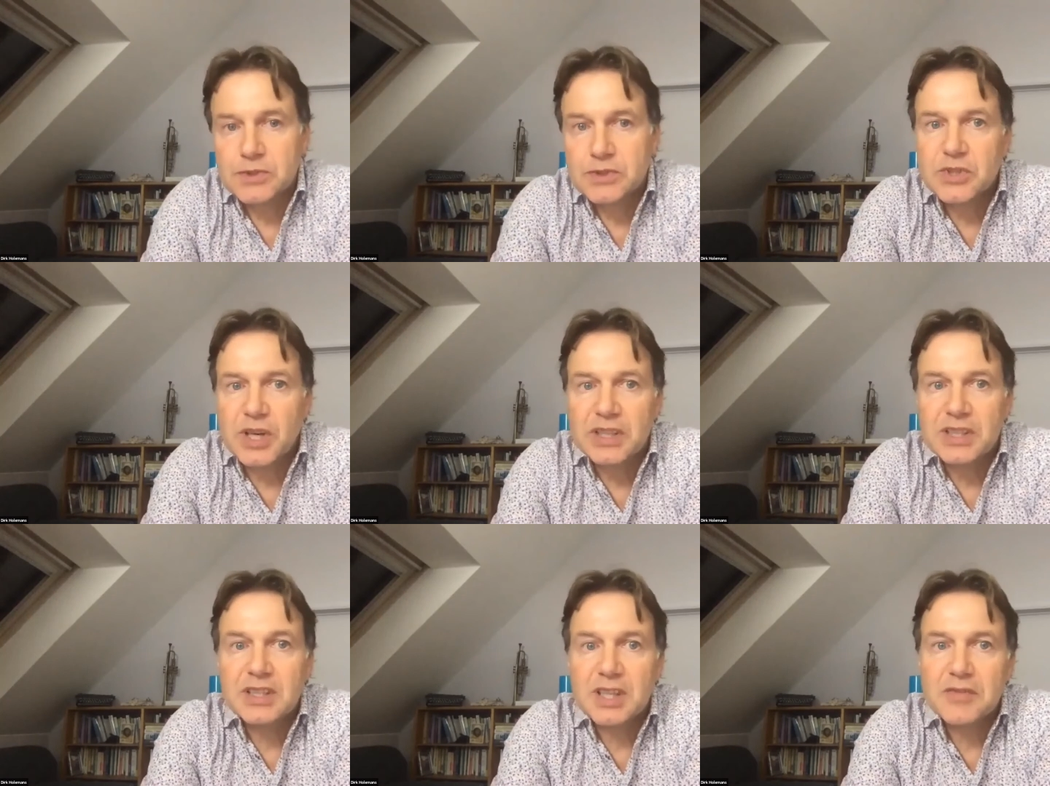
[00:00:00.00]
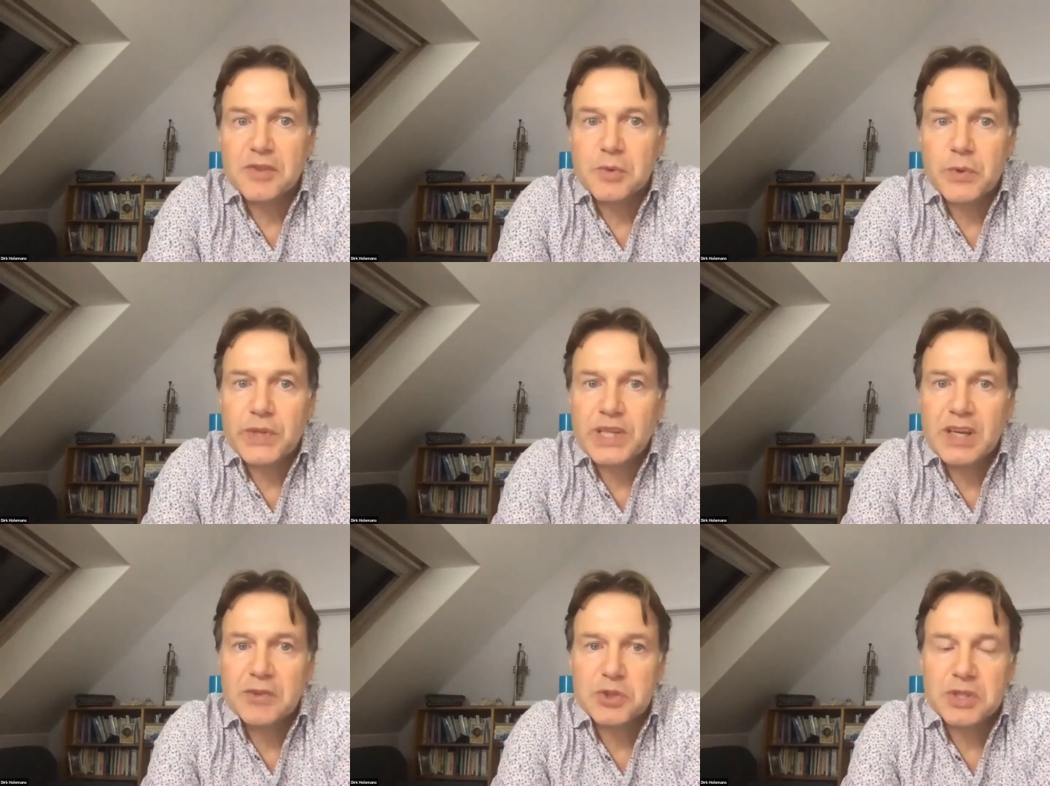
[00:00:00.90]
So I think therefore we really
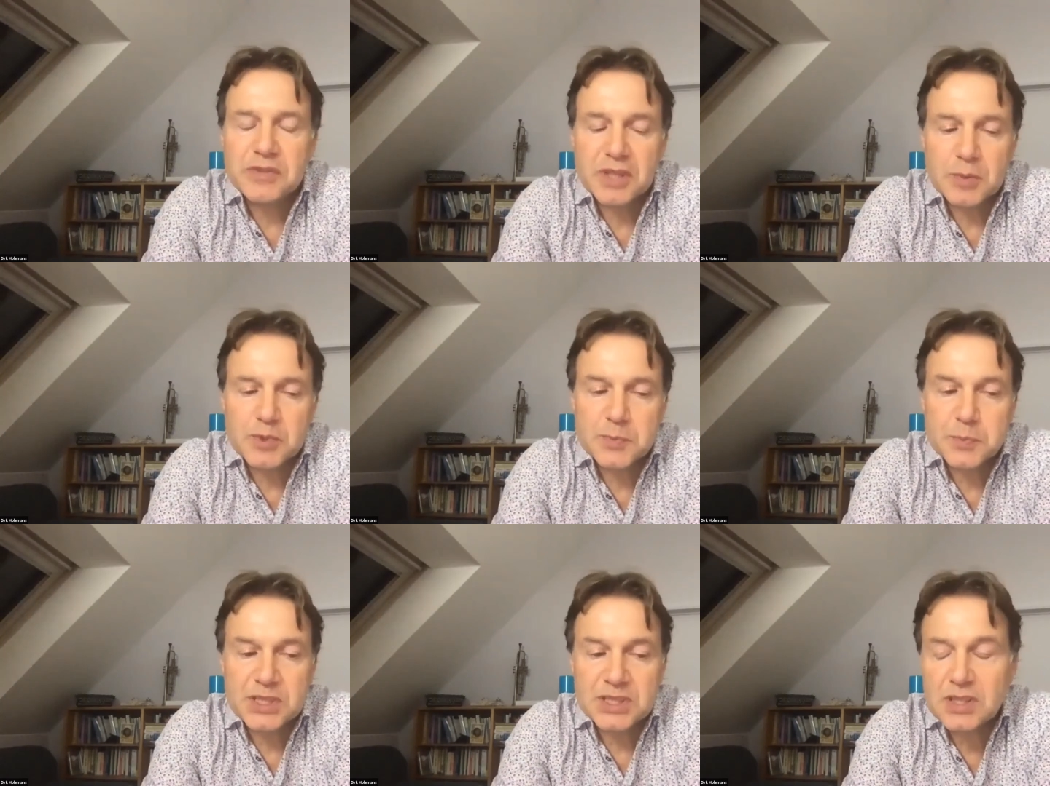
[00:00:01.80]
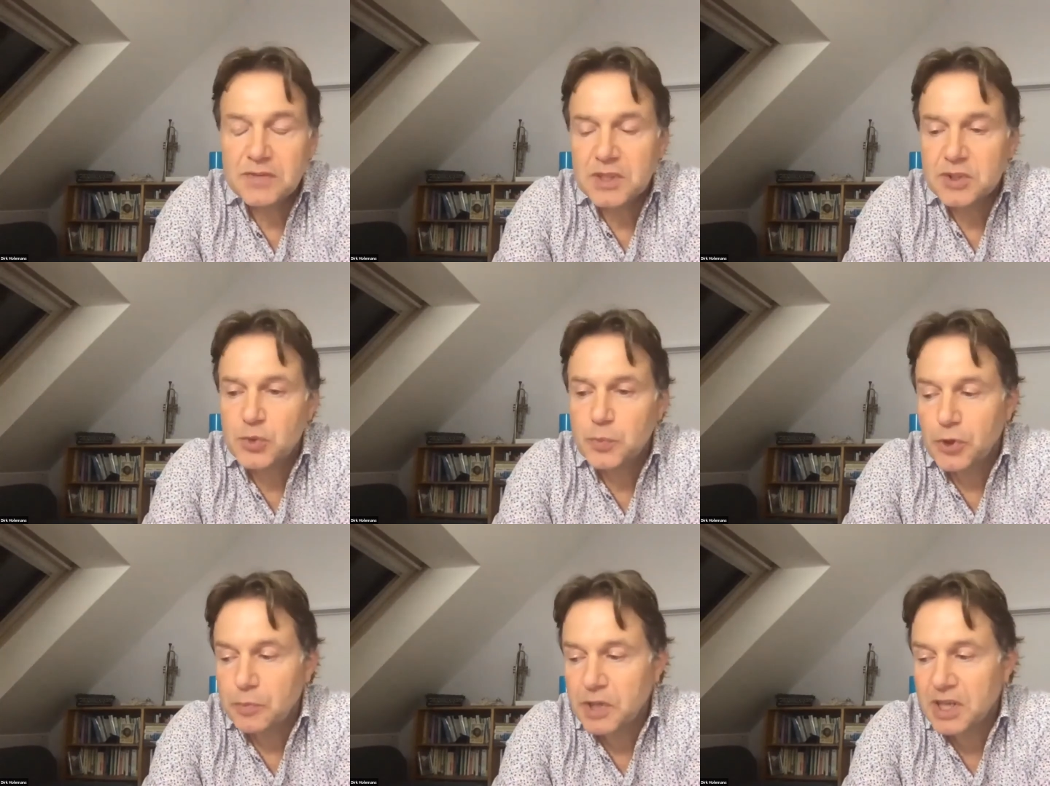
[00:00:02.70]
have to develop specific
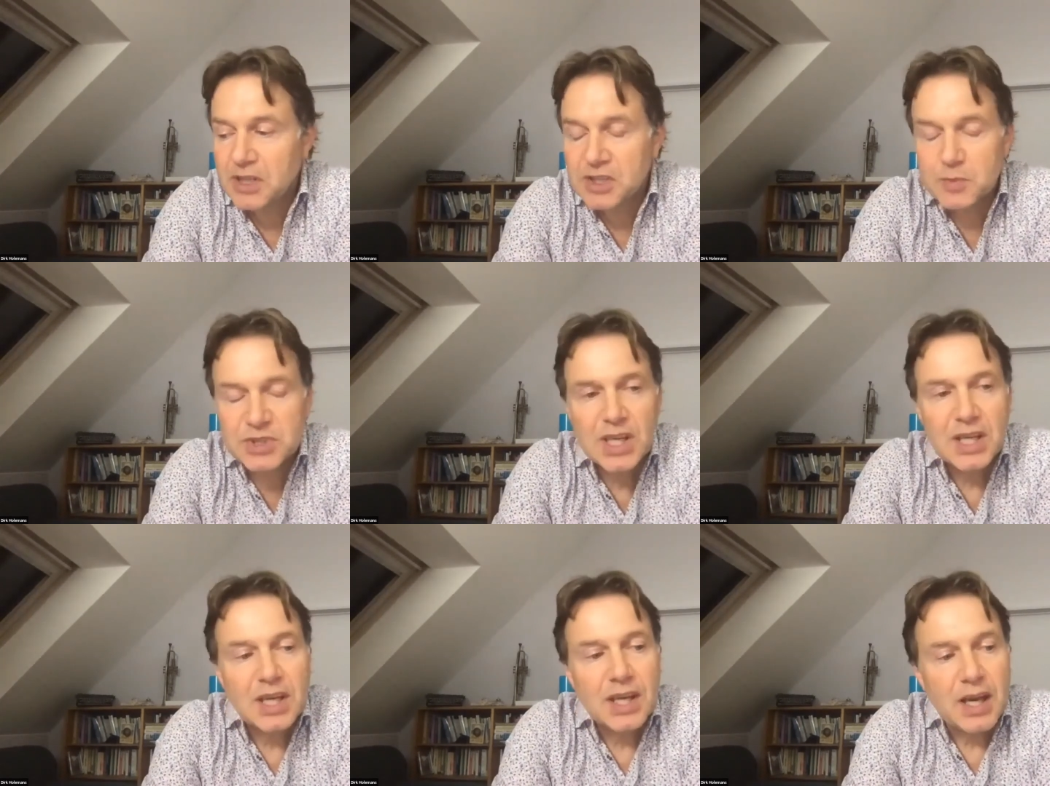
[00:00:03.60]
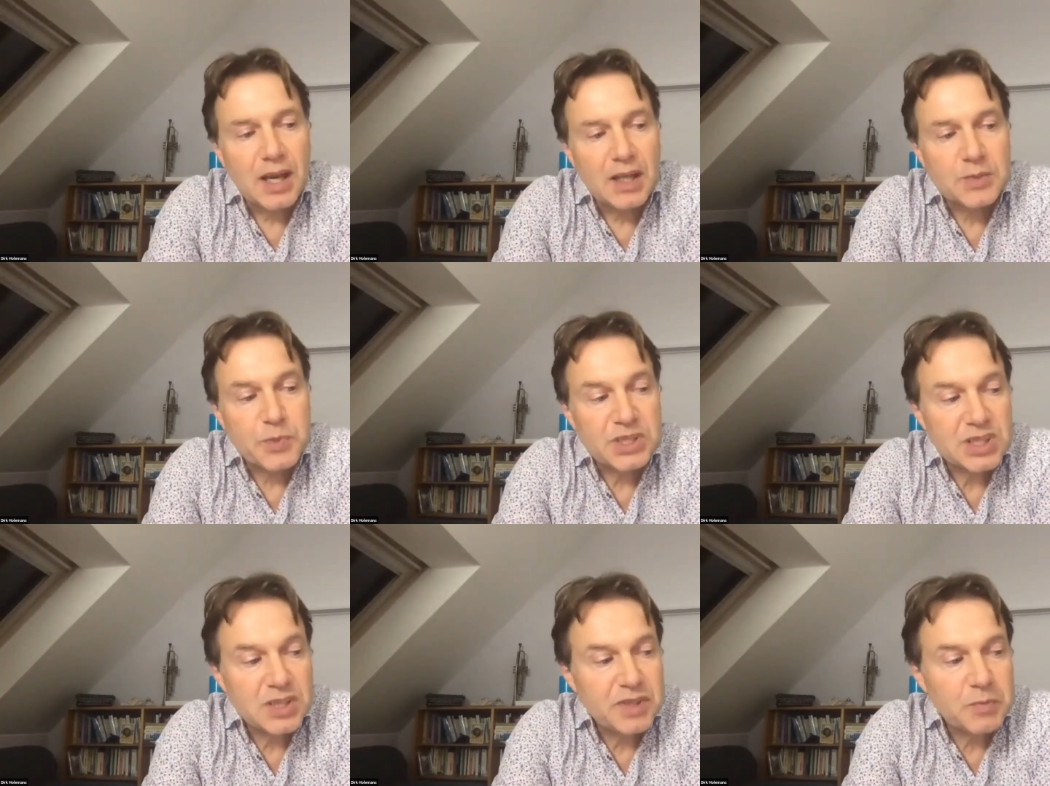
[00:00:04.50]
support mechanisms,
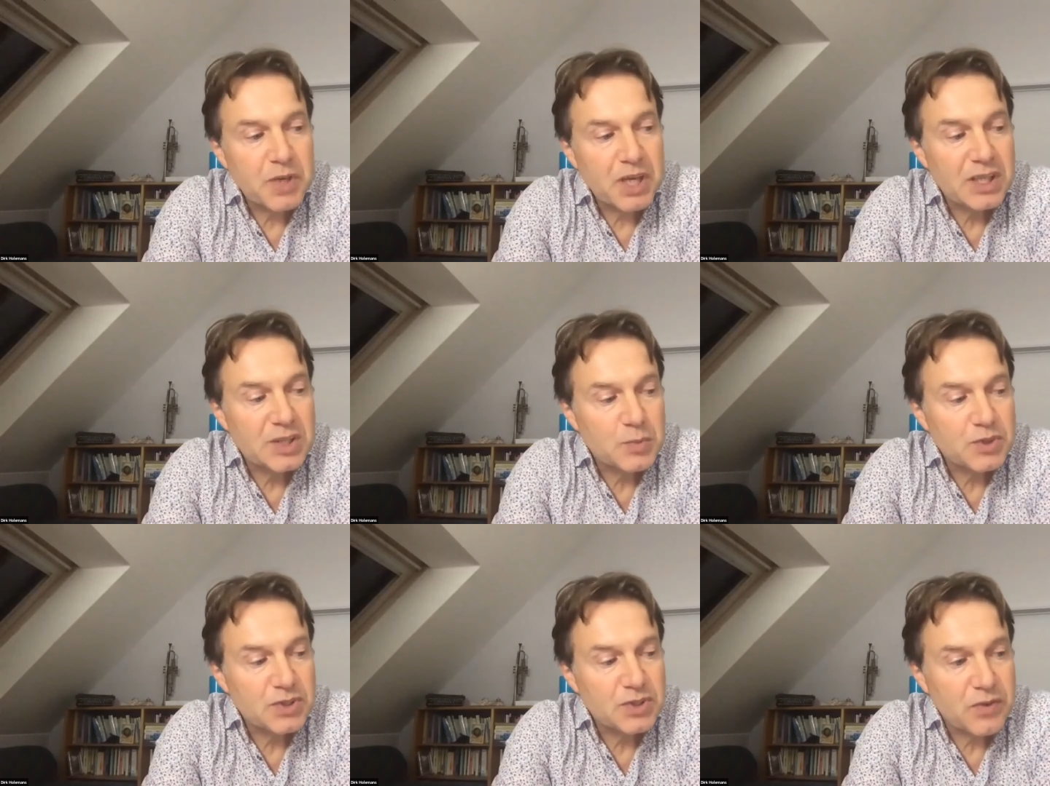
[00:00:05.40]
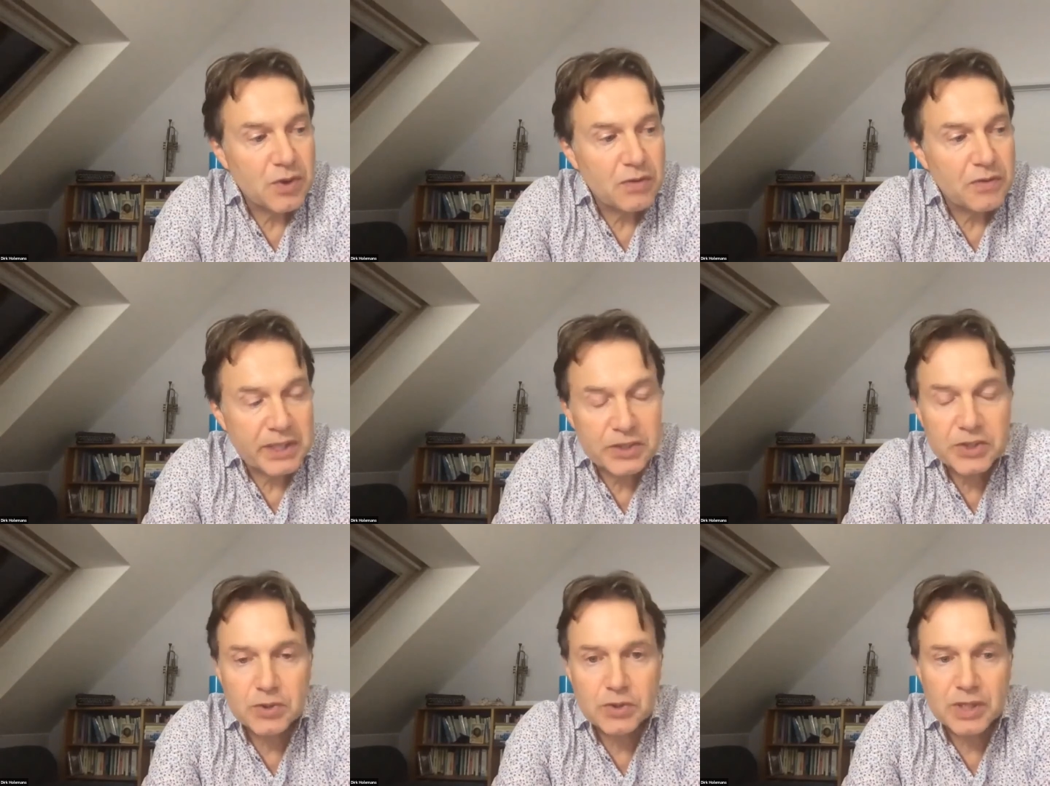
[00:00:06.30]
specific mechanisms for
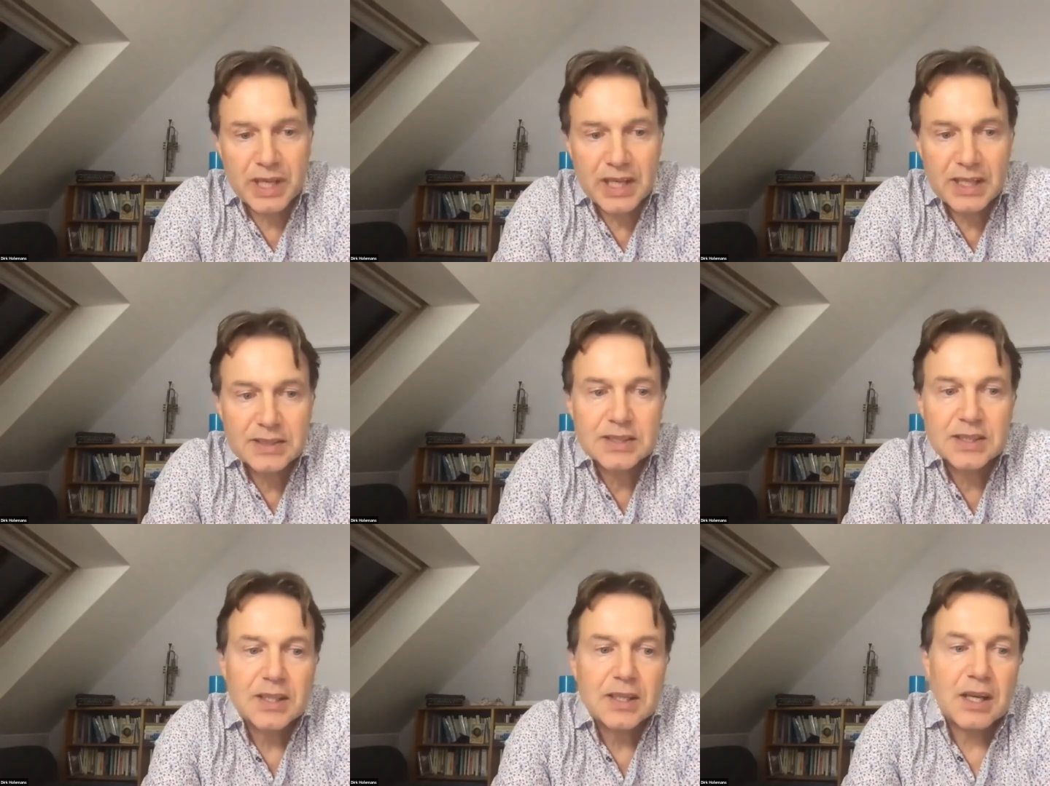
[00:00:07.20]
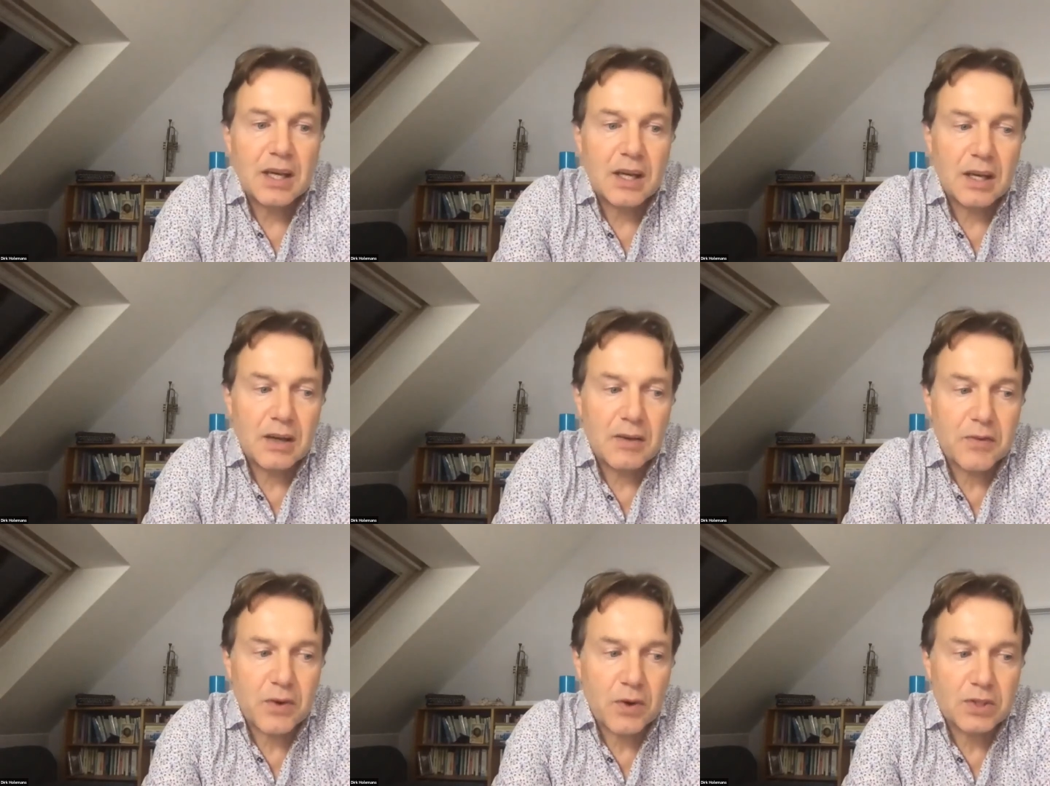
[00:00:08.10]
financial aid,
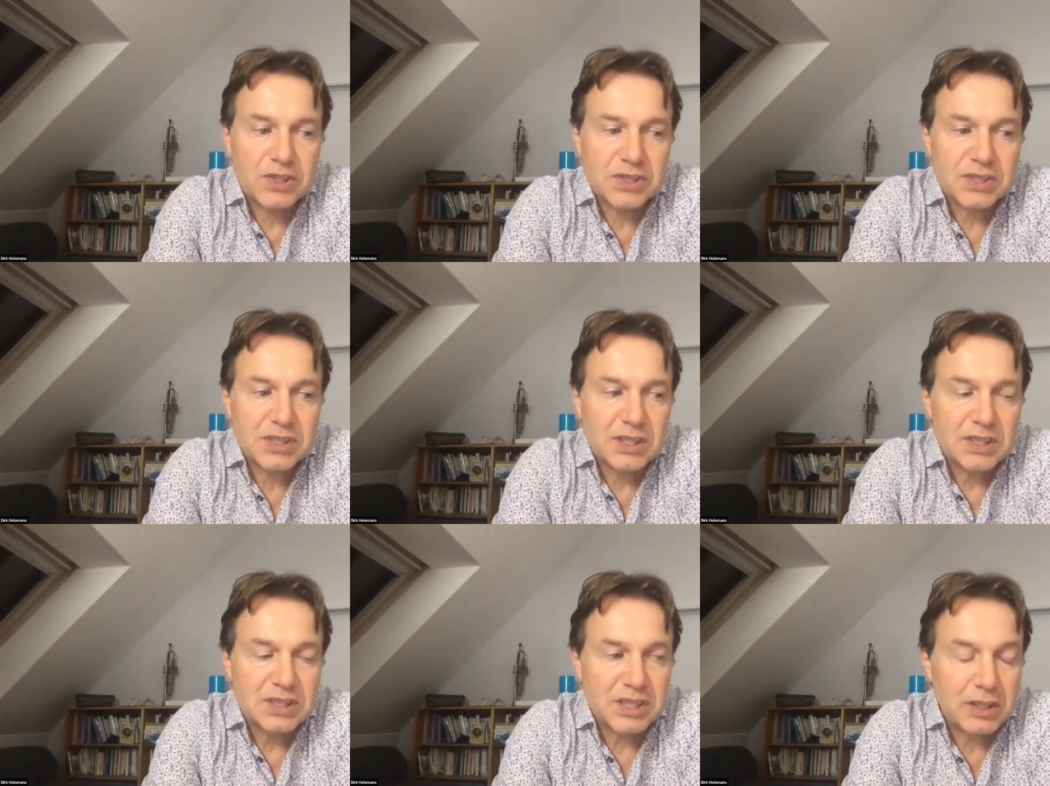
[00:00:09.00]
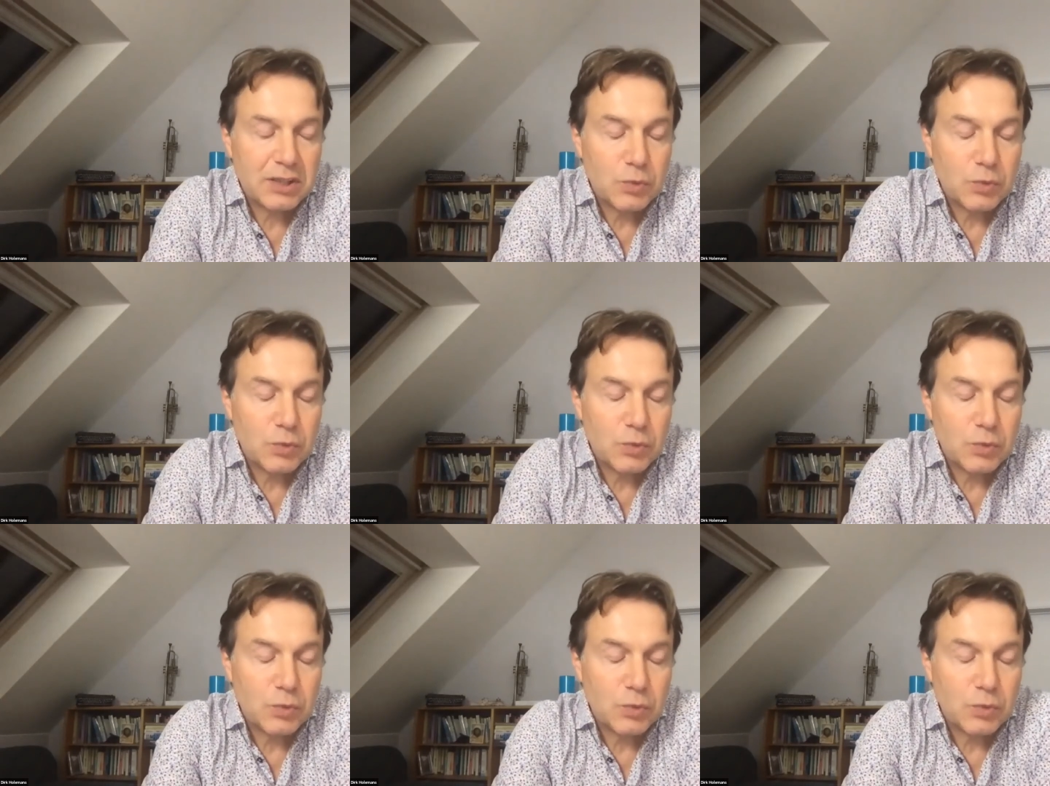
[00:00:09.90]
for skill